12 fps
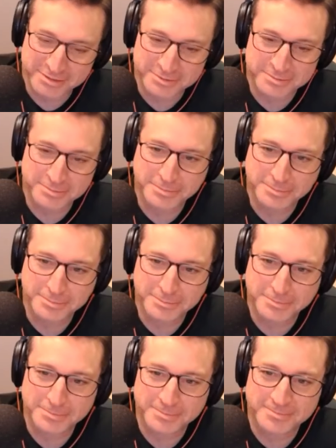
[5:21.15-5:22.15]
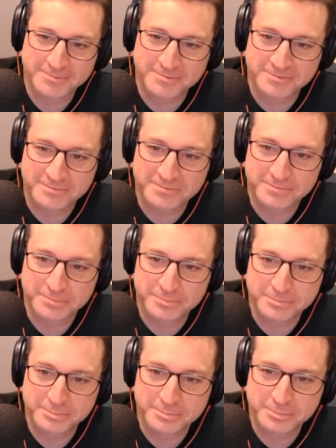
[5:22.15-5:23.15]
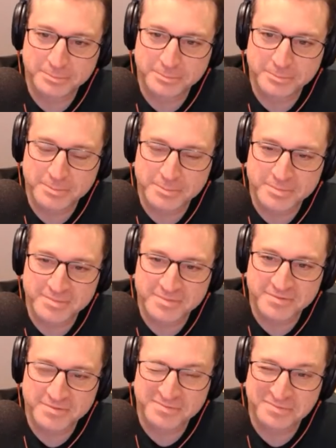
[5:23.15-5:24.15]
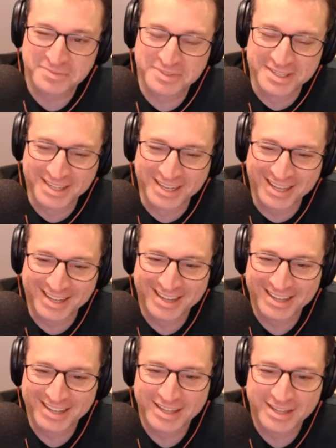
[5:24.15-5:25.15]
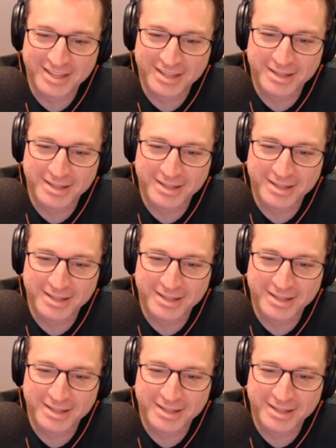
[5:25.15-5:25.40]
[no speech]